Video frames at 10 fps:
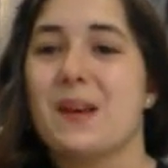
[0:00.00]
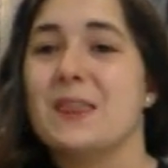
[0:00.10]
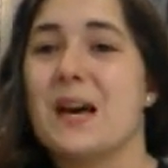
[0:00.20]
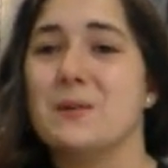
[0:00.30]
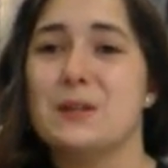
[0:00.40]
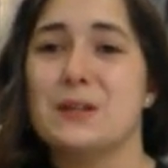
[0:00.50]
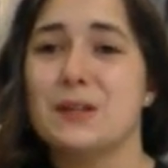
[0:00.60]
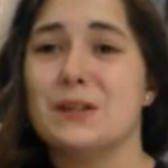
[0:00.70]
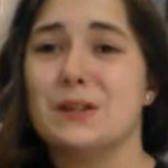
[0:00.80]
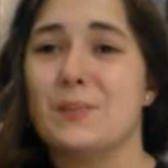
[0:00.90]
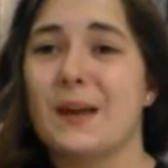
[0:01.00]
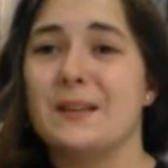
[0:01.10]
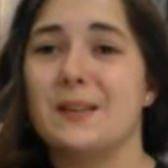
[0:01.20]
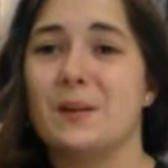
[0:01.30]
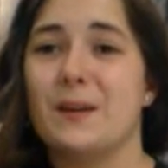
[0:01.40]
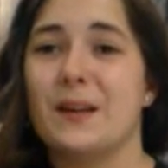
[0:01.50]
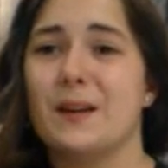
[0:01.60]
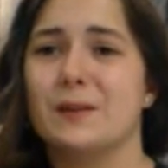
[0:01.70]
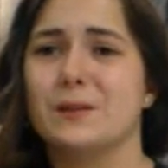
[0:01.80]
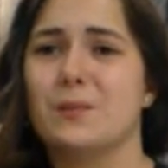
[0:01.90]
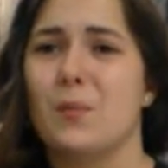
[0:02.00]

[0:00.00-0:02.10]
That was just your basic beginners.